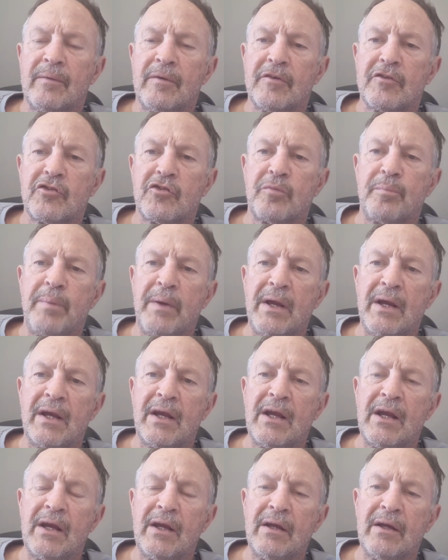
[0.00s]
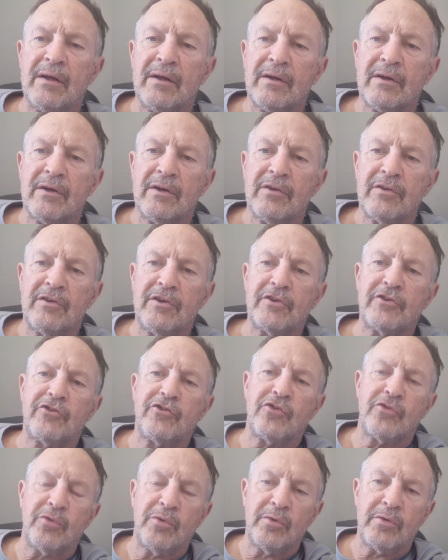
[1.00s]
speaking the
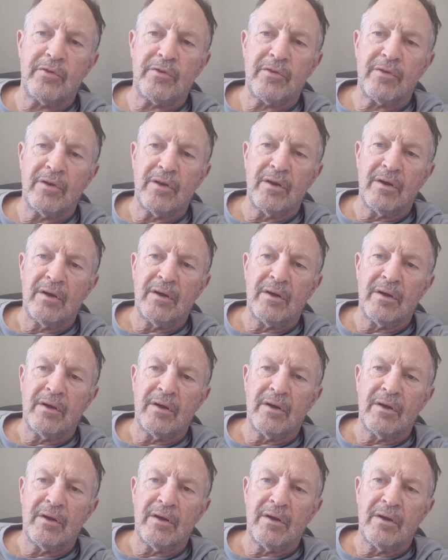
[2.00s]
truth